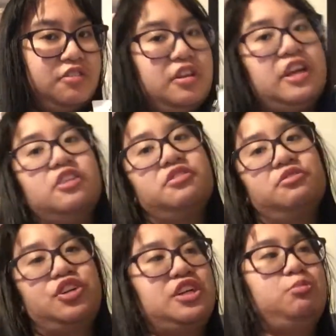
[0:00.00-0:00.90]
And I also
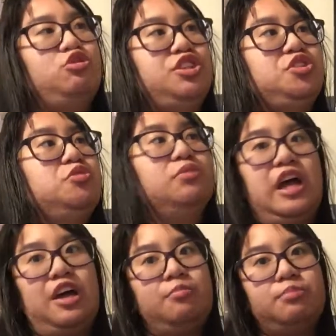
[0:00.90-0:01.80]
take chemistry 2
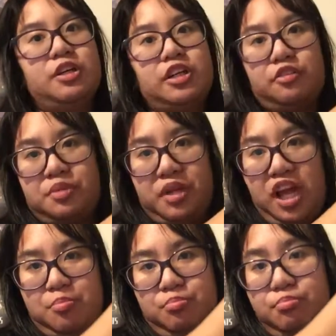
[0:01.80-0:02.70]
lab, but I don't have my lab